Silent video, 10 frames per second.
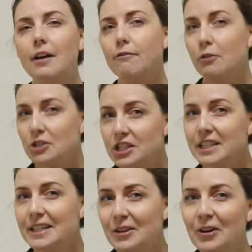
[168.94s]

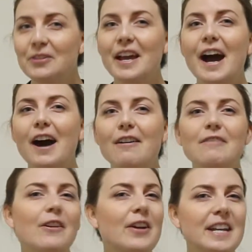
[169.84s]
Fortunately though, they
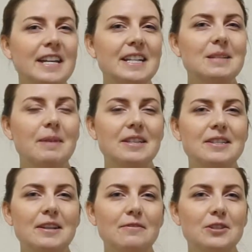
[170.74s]
are very
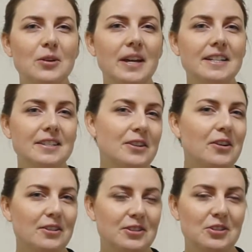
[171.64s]
inexpensive, so it doesn't
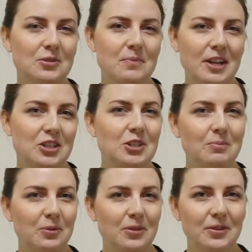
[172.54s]
cost too much to
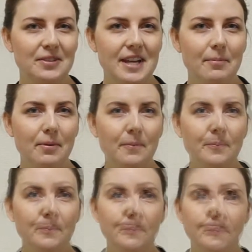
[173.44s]
put those up.
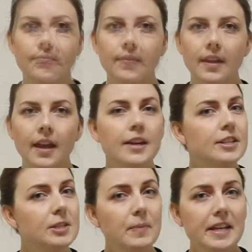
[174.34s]

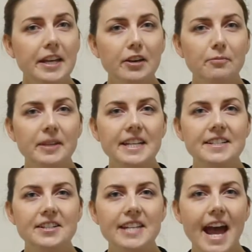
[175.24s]
Speaking of
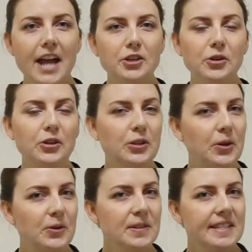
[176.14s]
places to hang your
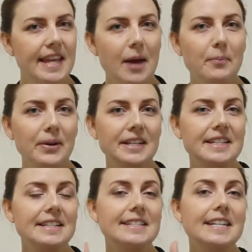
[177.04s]
clothes, that brings
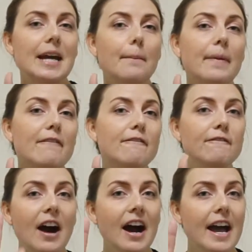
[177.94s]
us to number
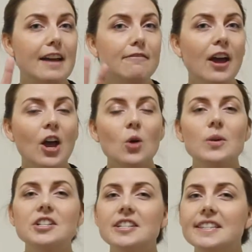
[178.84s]
5,
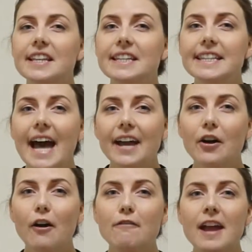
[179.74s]
which is the lack
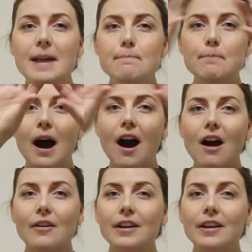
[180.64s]
of a bar